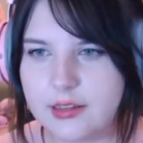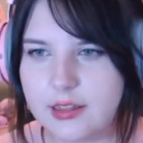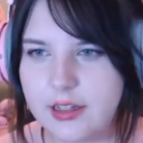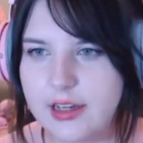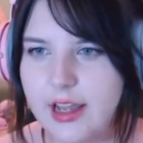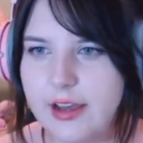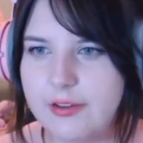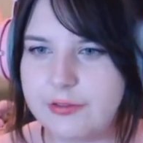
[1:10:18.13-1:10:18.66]

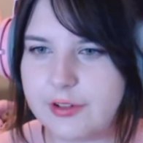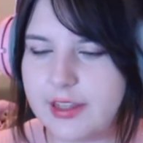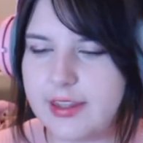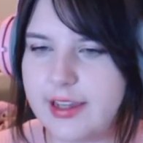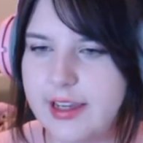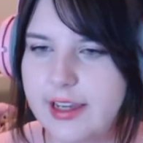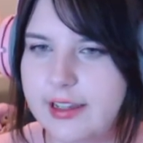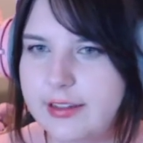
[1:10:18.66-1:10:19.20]
and
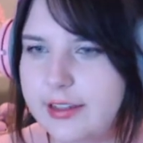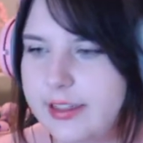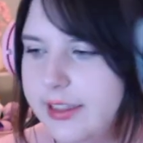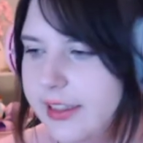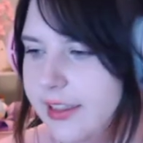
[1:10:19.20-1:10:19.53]
everything, like,